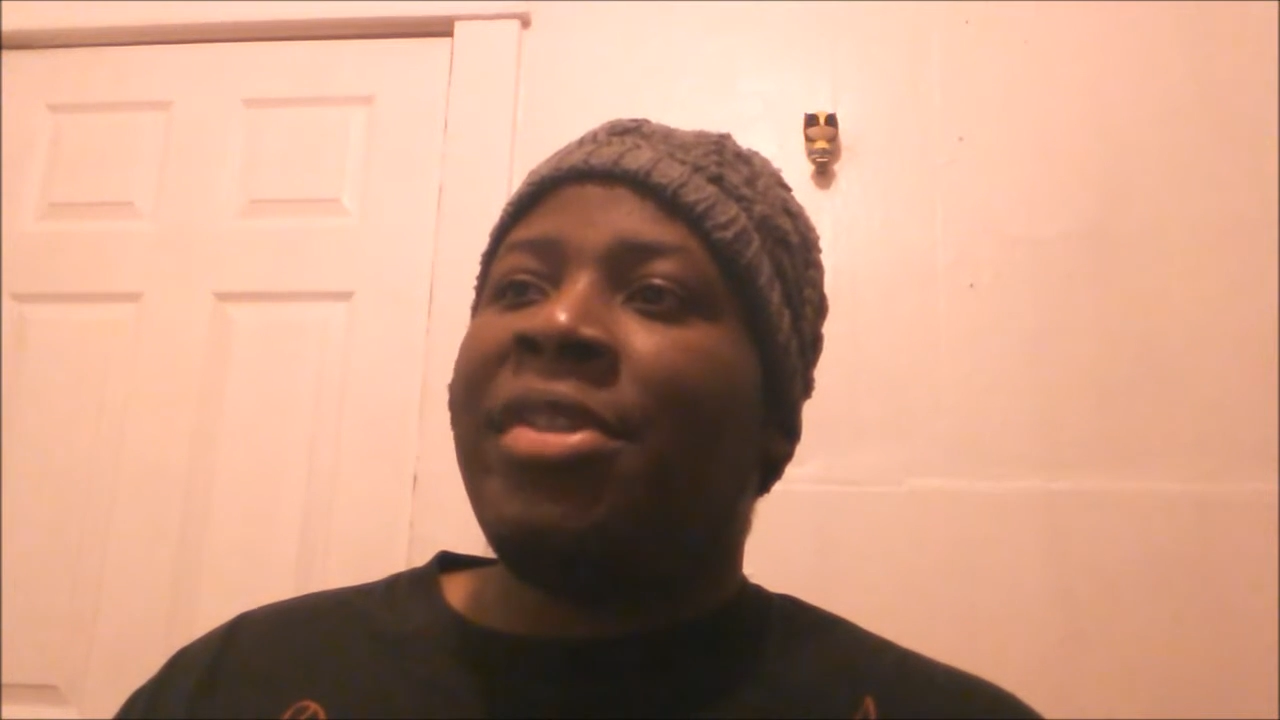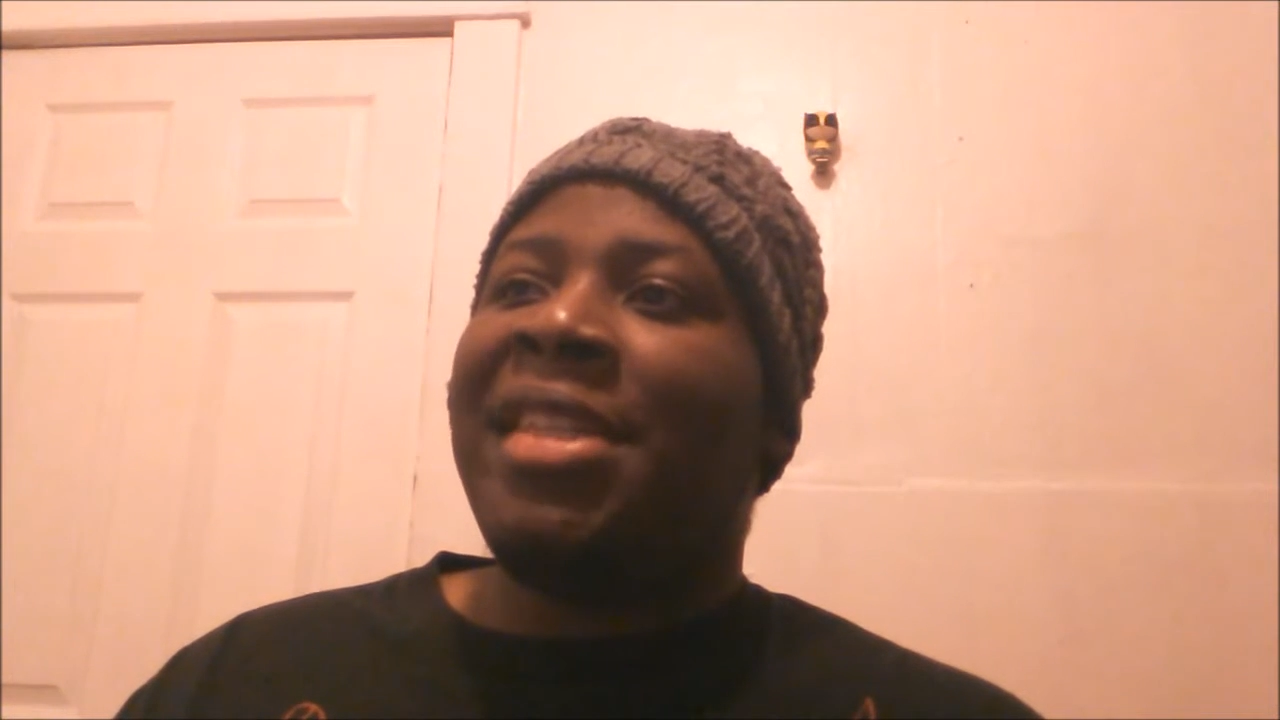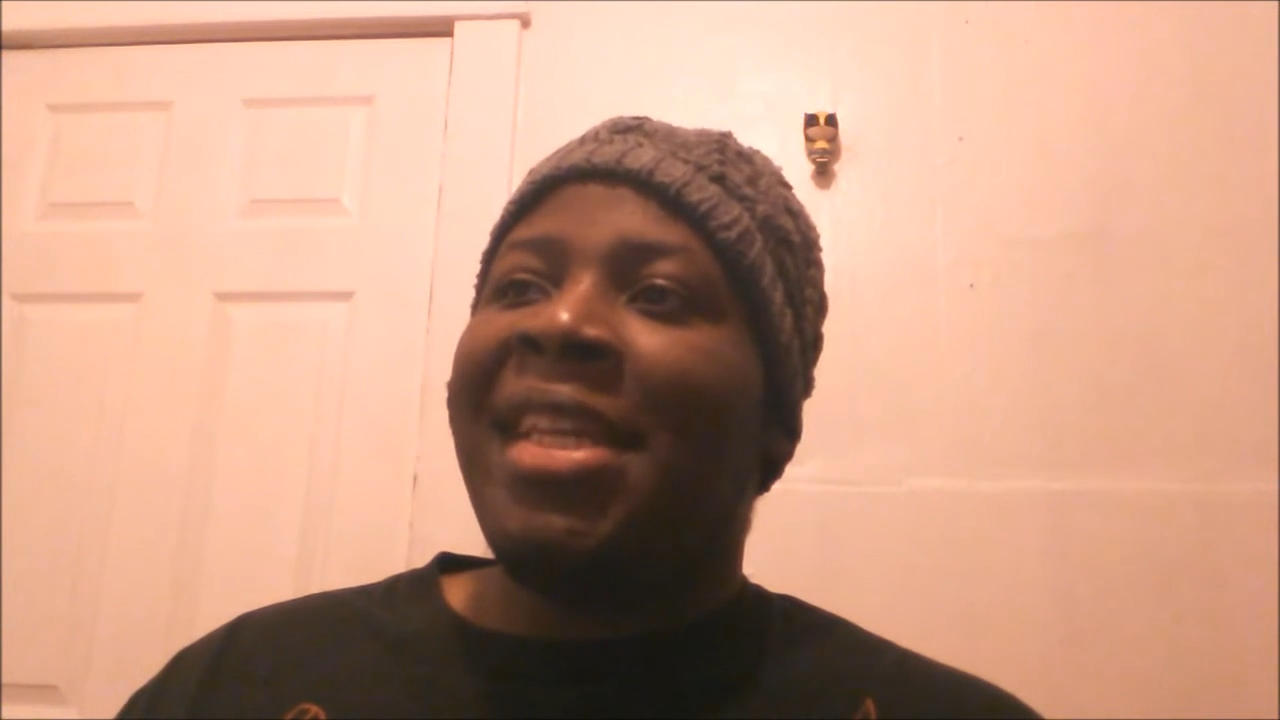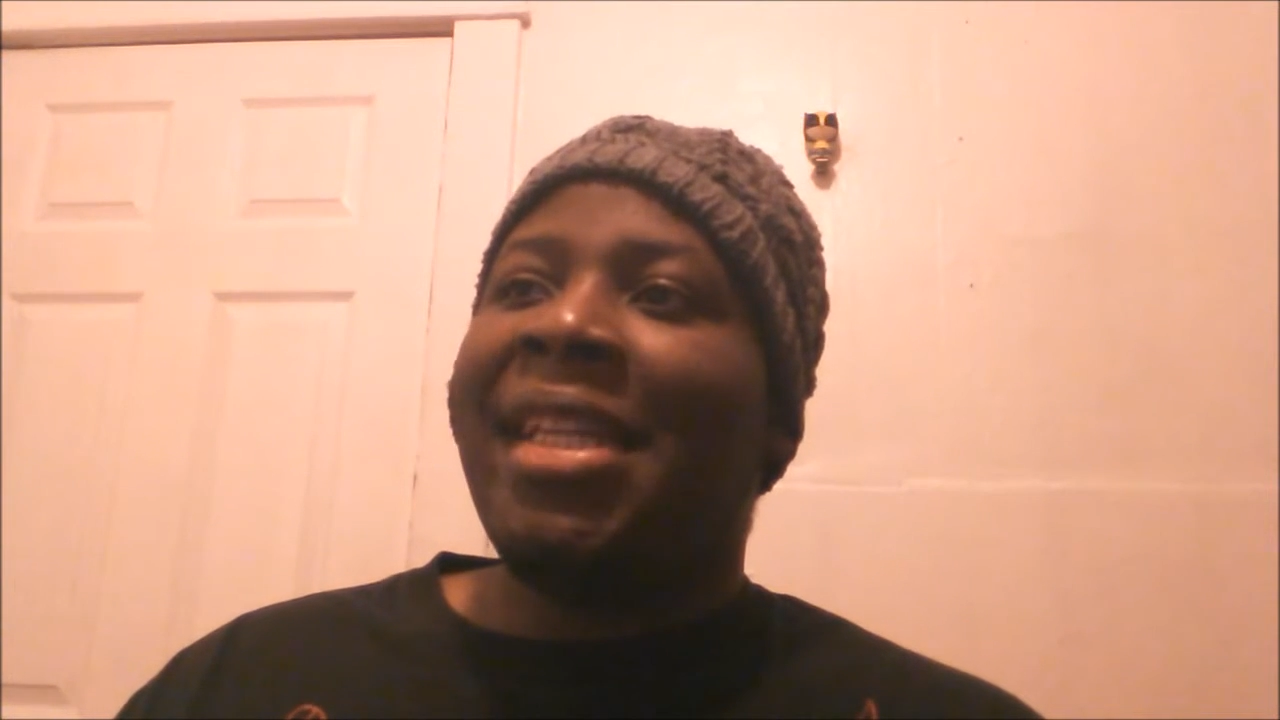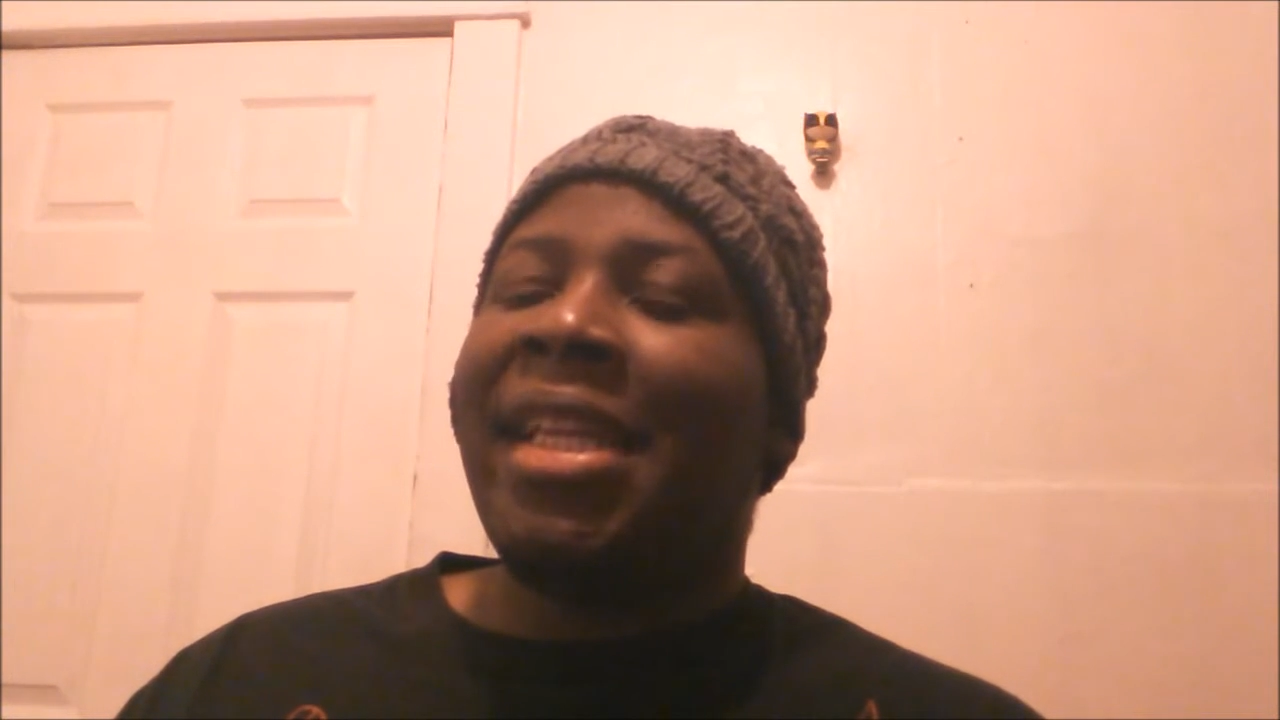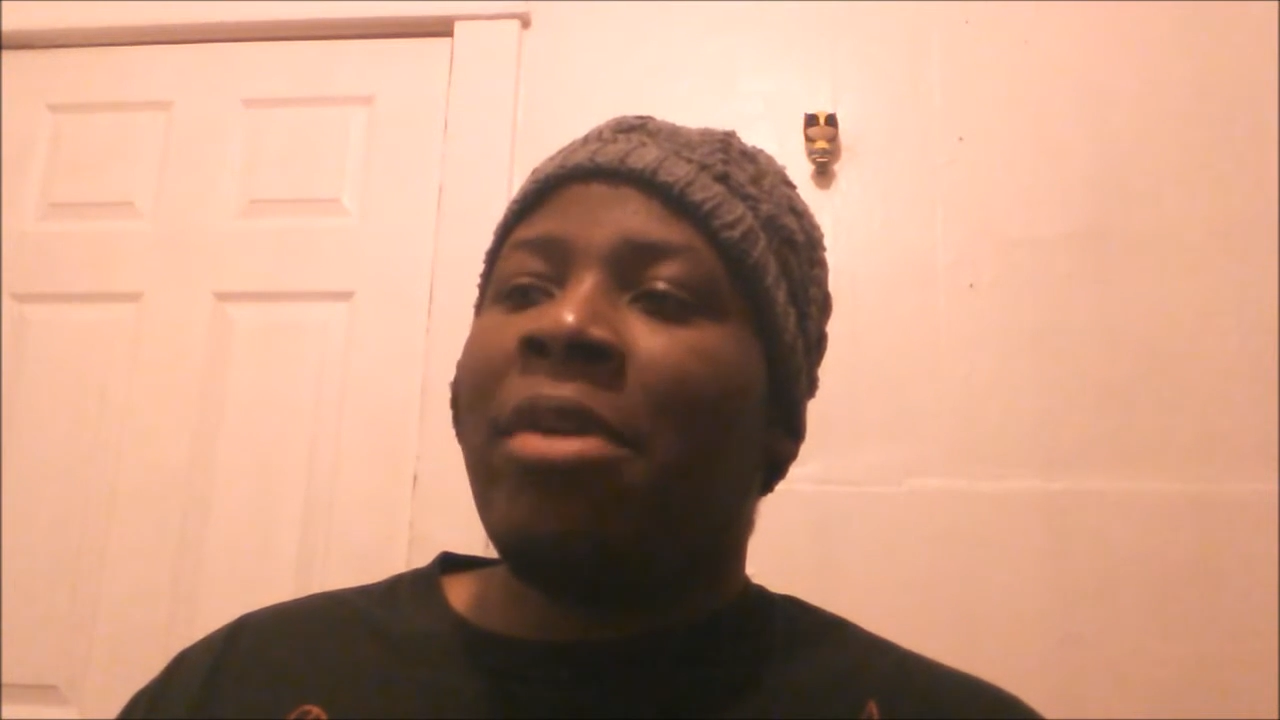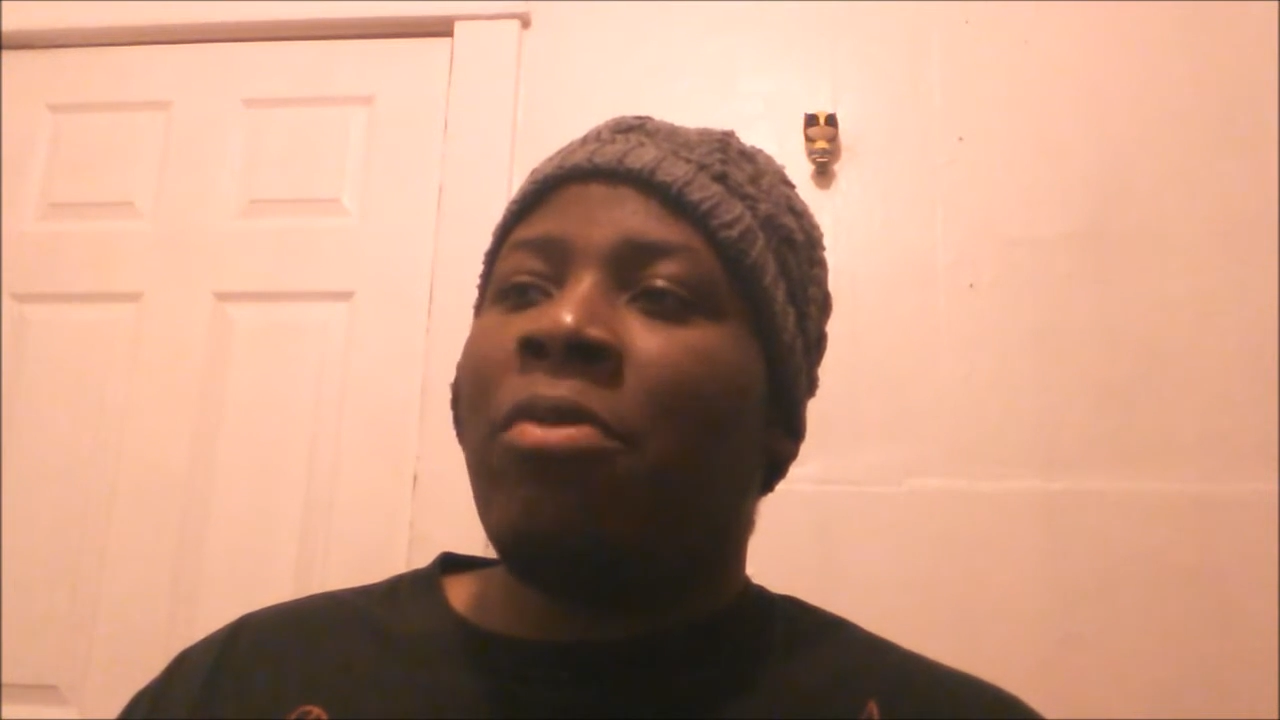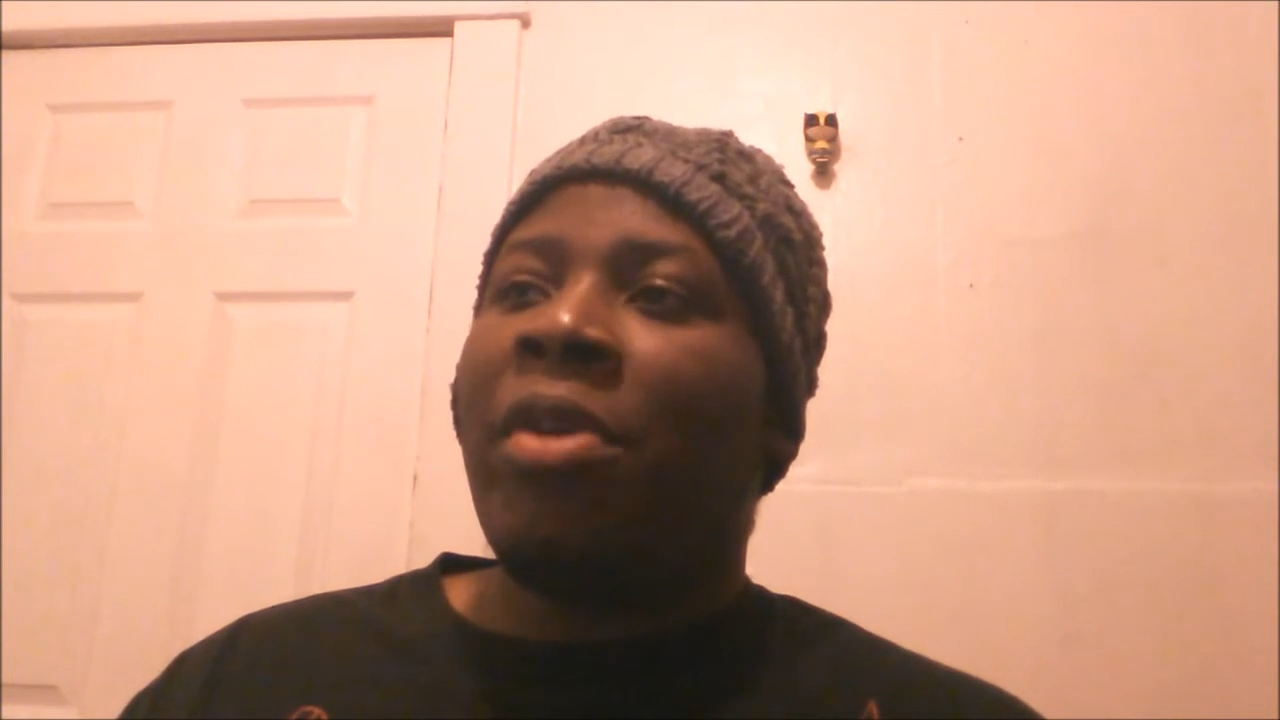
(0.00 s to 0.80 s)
dealing